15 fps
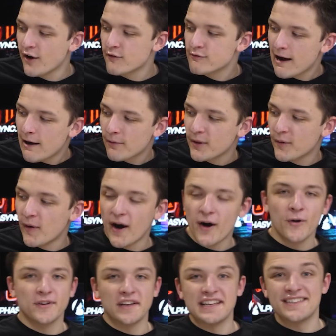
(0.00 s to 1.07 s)
around the
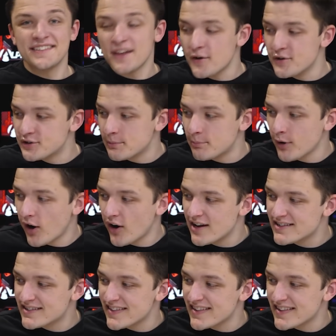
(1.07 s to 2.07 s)
world, it's no surprise